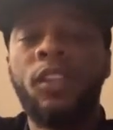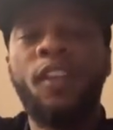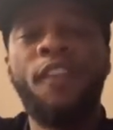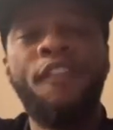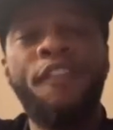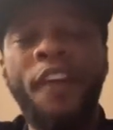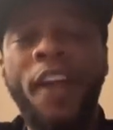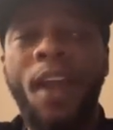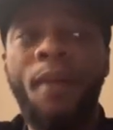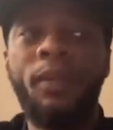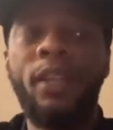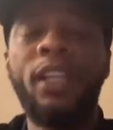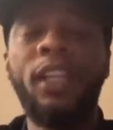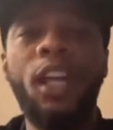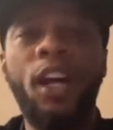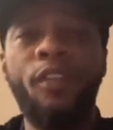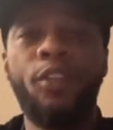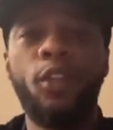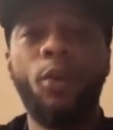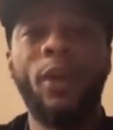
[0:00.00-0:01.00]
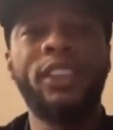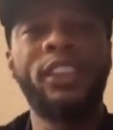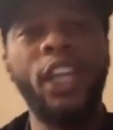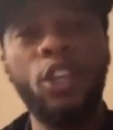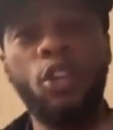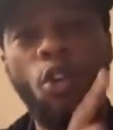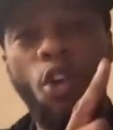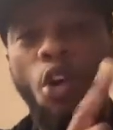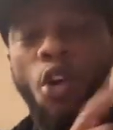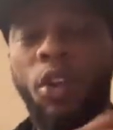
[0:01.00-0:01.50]
Your family love you. I
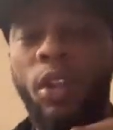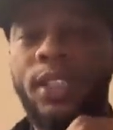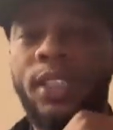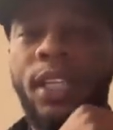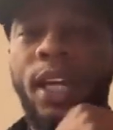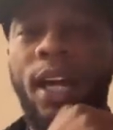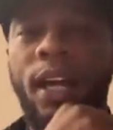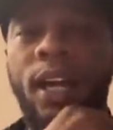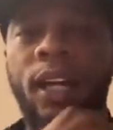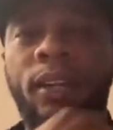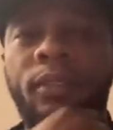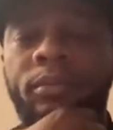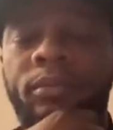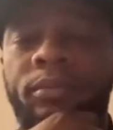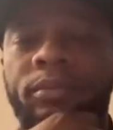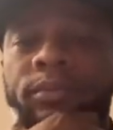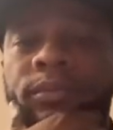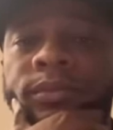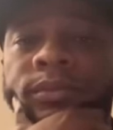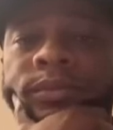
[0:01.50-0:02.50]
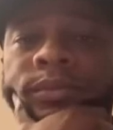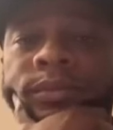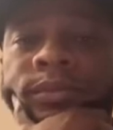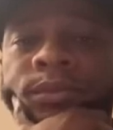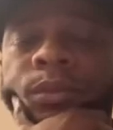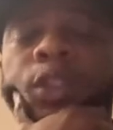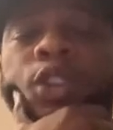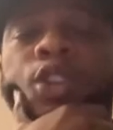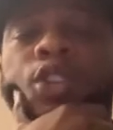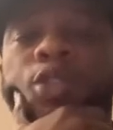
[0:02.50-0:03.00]
tell you all the time.
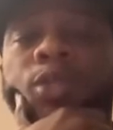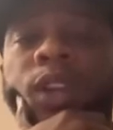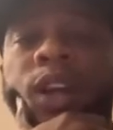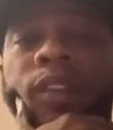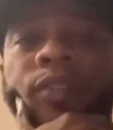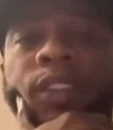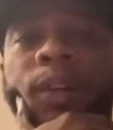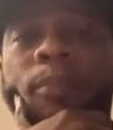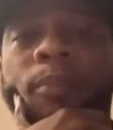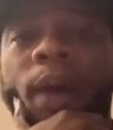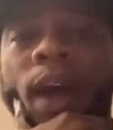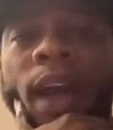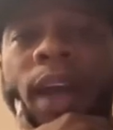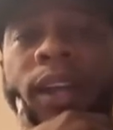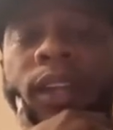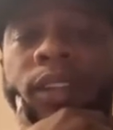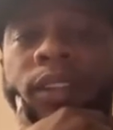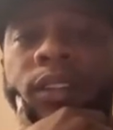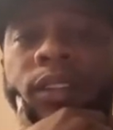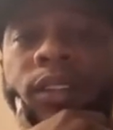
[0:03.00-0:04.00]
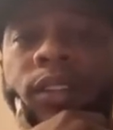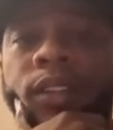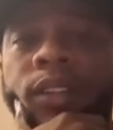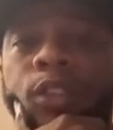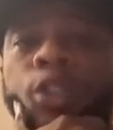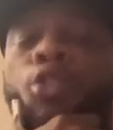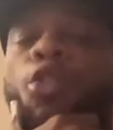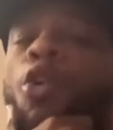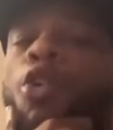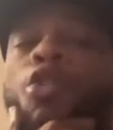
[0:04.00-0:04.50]
But do you love them back?
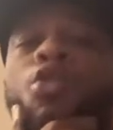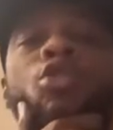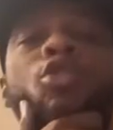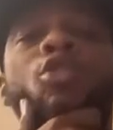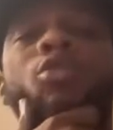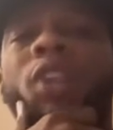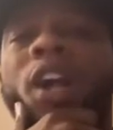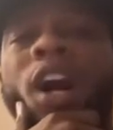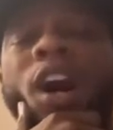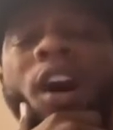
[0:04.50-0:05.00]
Who do you